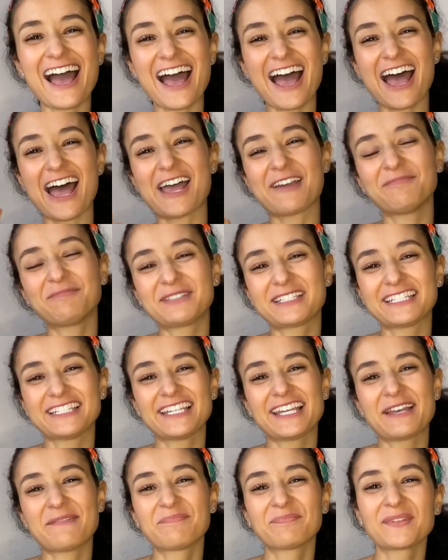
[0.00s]
time to see him.
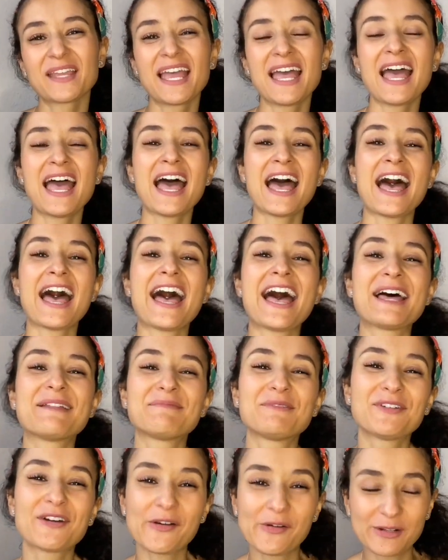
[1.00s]
And before
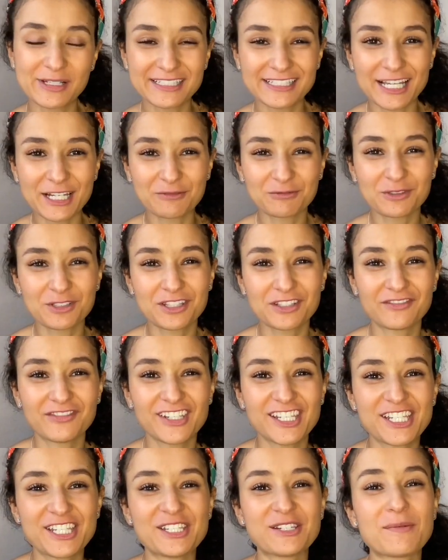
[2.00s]
we start with the
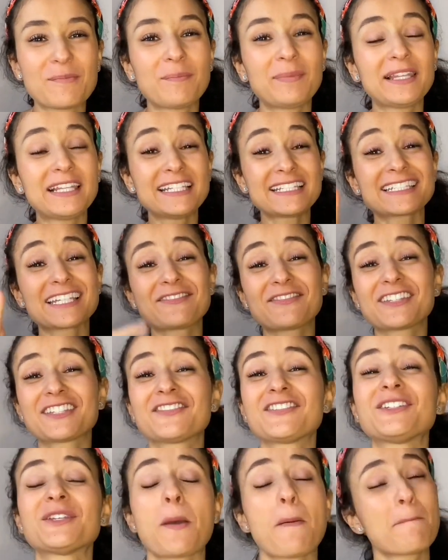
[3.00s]
video, please give this video
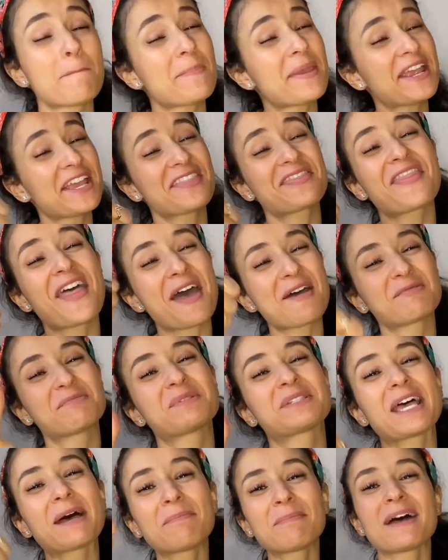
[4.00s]
a big thumbs
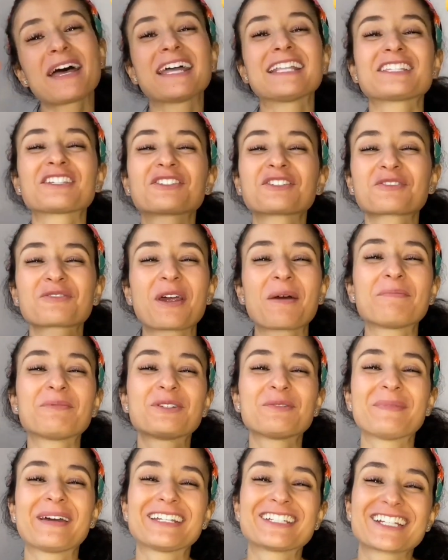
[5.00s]
up and subscribe to my
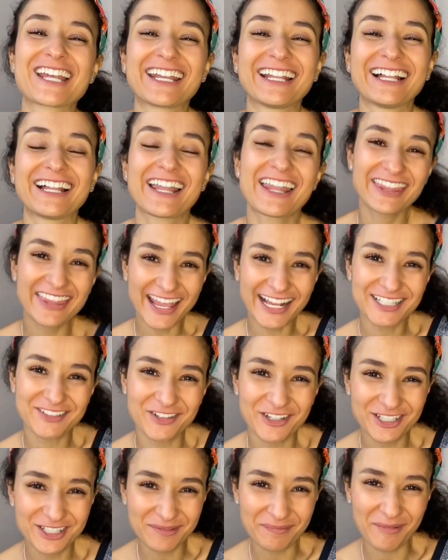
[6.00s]
channel. Thanks for your
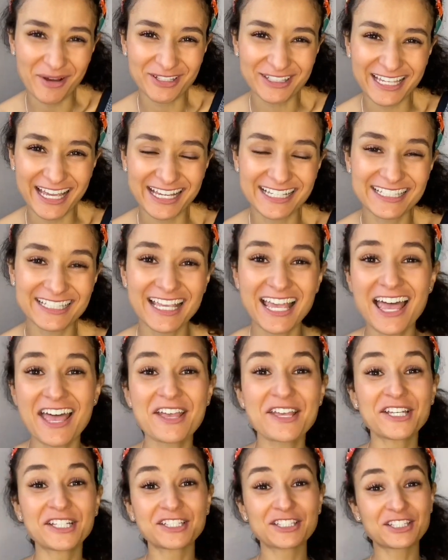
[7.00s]
support, guys.
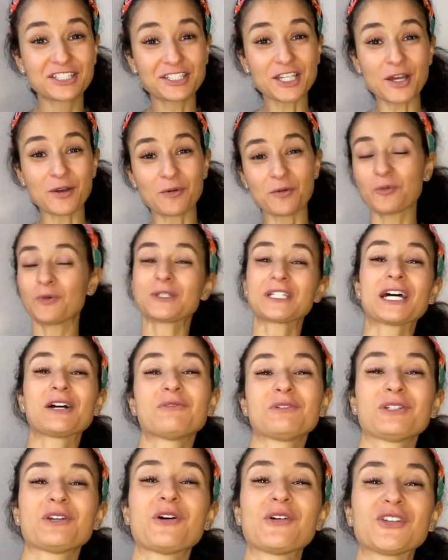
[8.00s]
So what are we
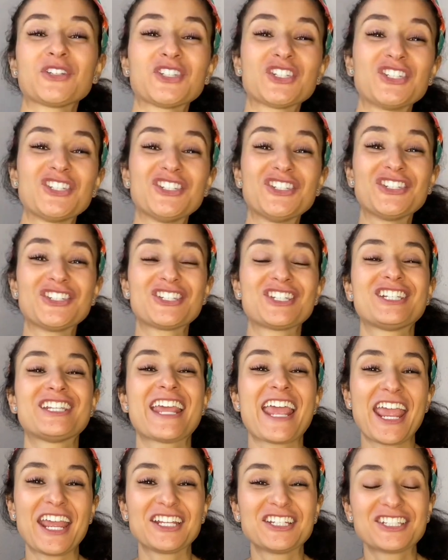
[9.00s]
going to do today?
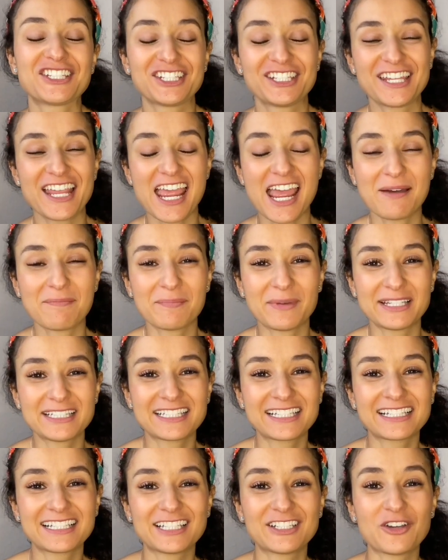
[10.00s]
Today I'm basically
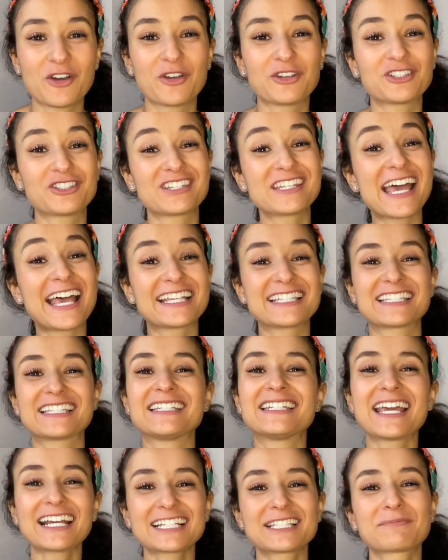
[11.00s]
going to test the
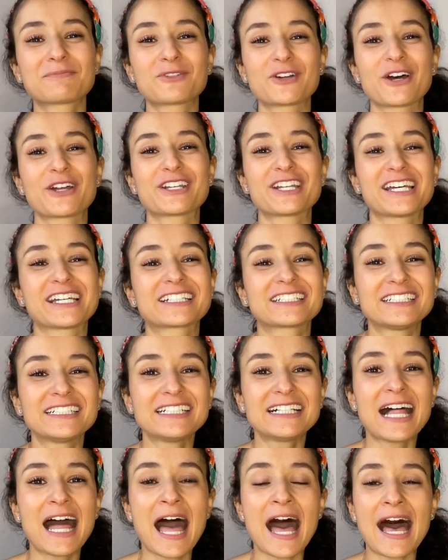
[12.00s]
next product,
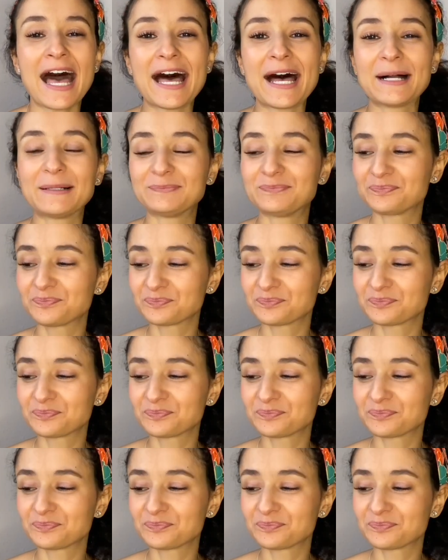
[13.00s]
um,